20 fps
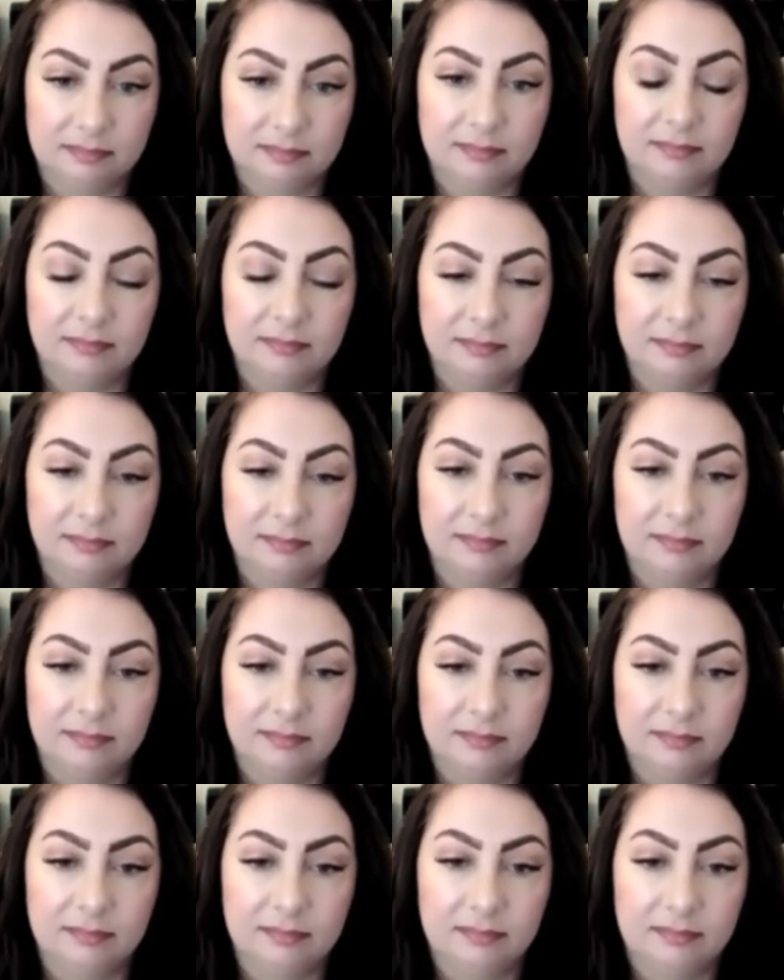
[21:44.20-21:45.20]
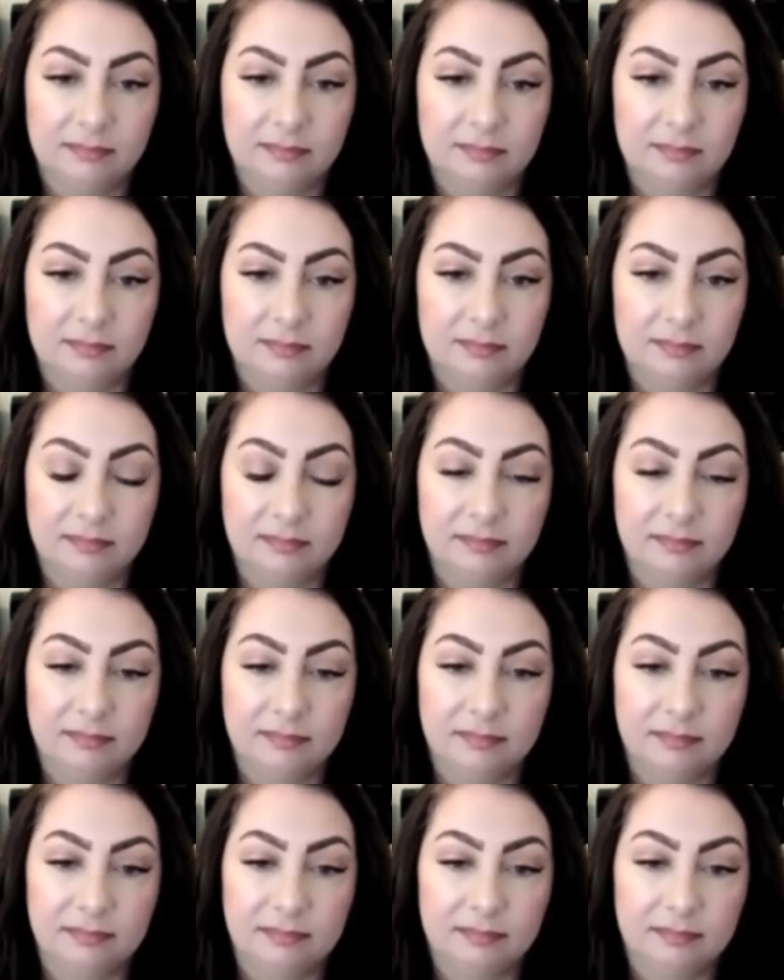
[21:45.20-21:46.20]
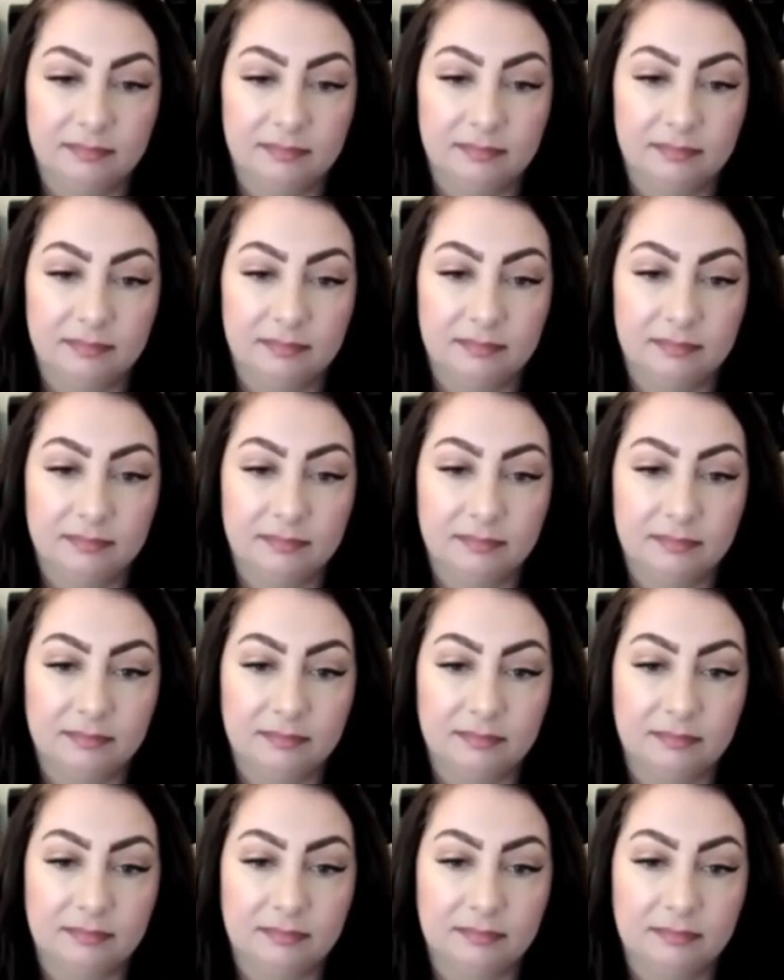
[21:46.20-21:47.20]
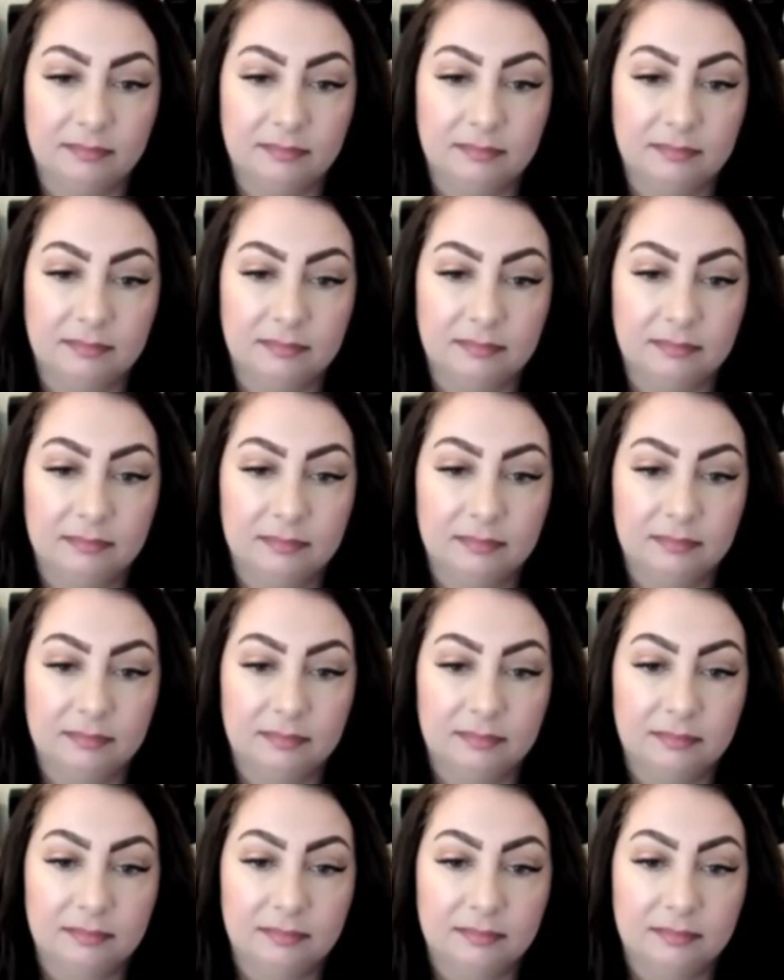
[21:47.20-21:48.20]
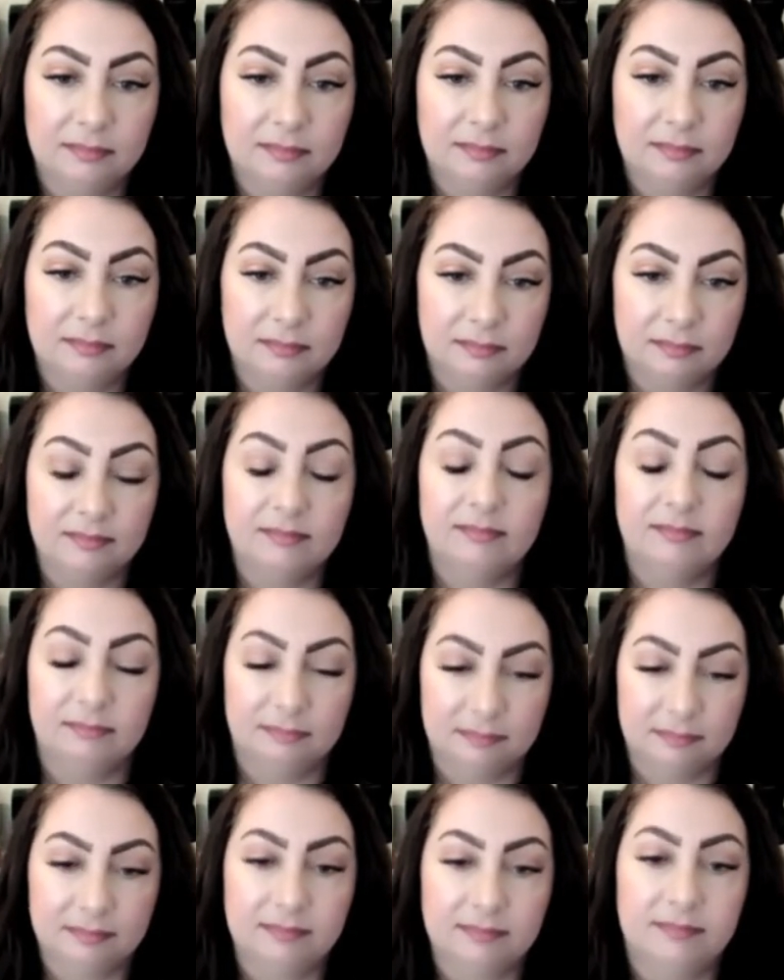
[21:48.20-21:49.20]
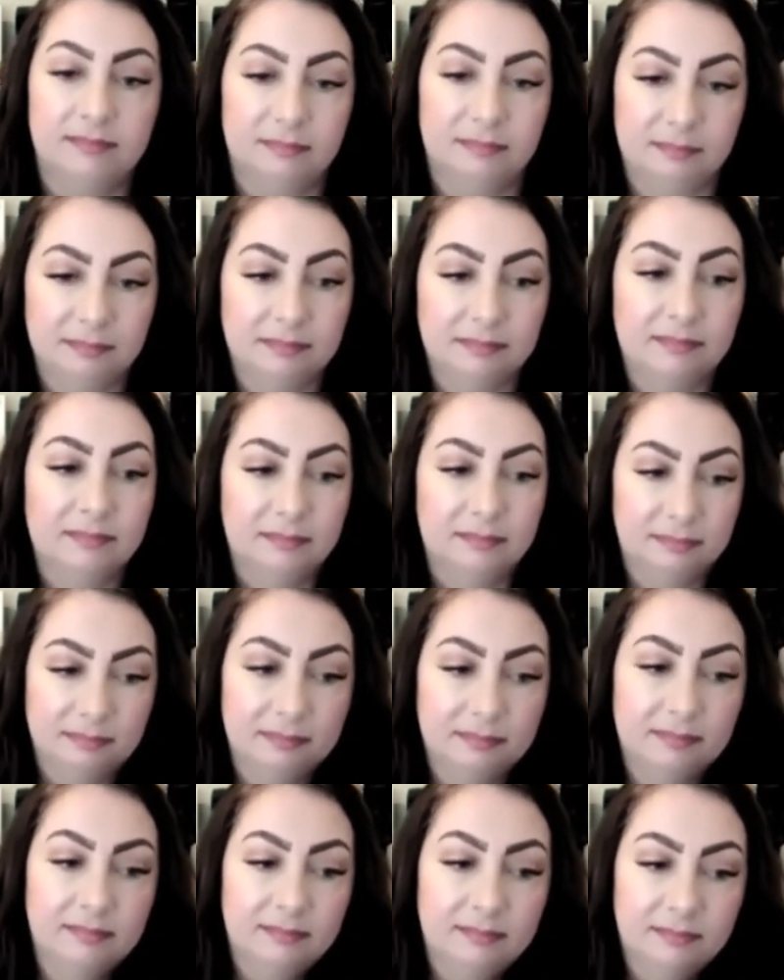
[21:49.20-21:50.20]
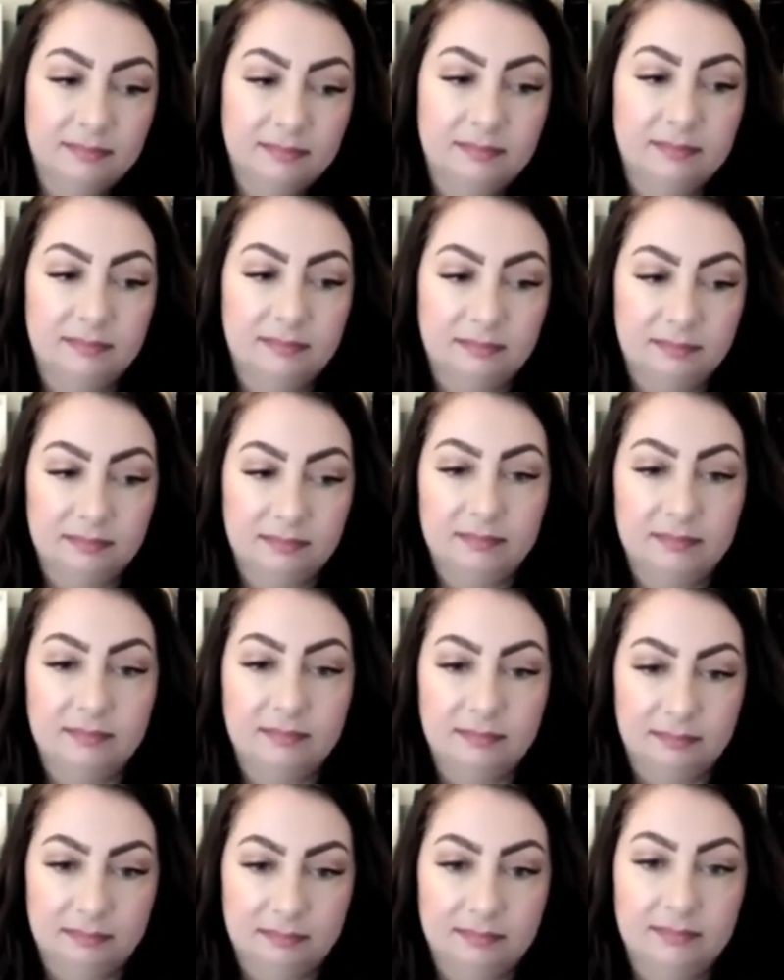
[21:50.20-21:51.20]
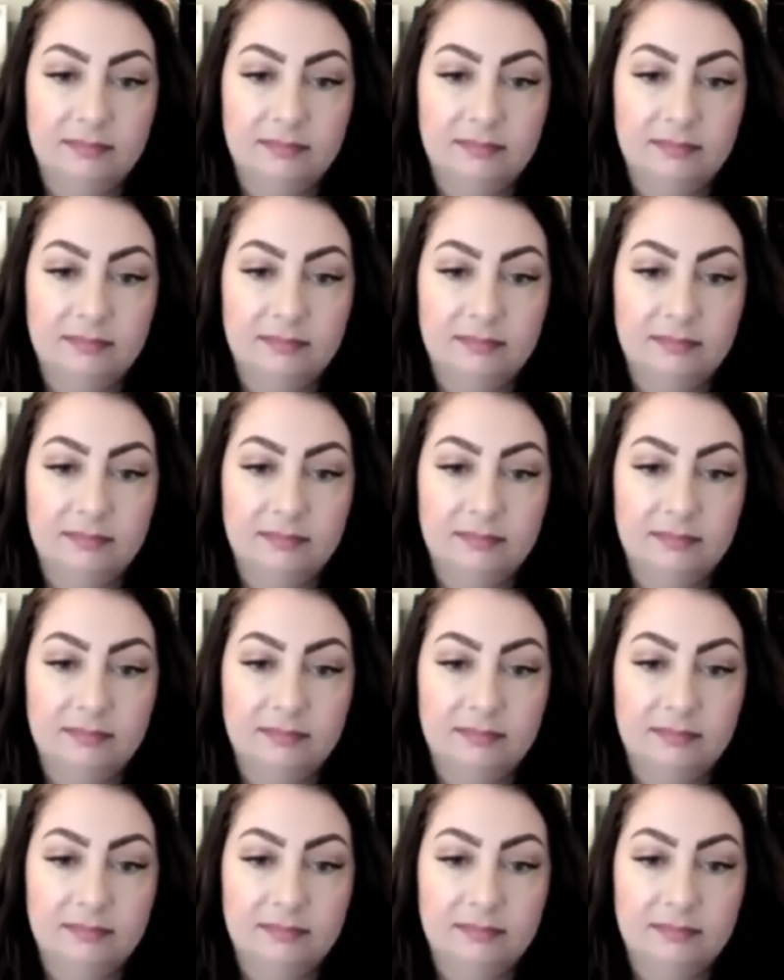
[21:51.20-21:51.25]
(not speaking)